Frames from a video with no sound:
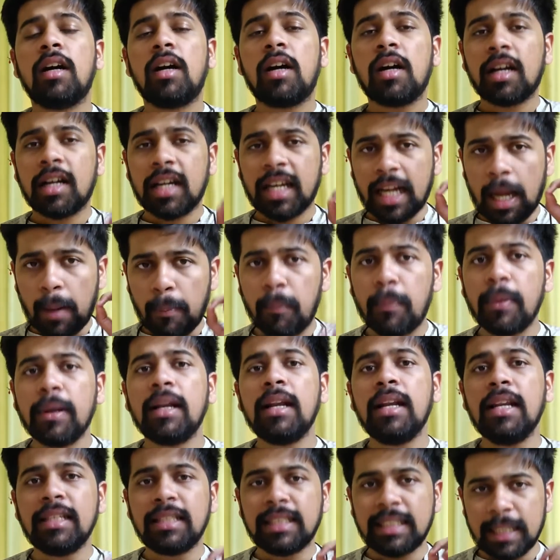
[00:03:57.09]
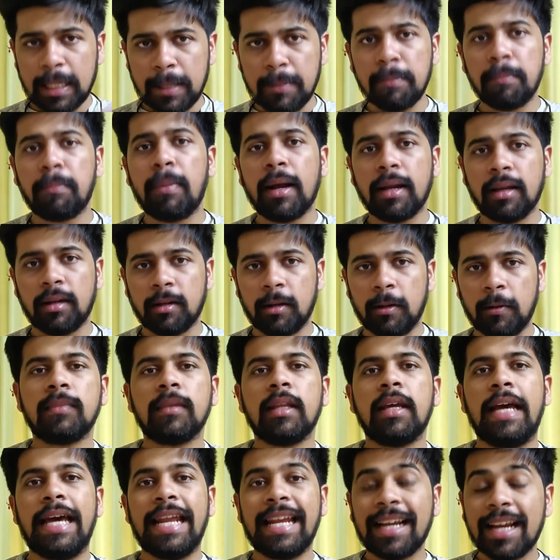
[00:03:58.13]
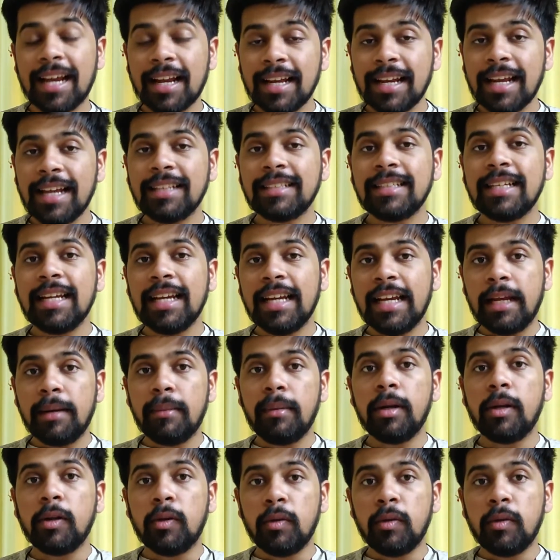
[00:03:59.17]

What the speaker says: a capitalist empire. Recognizing labor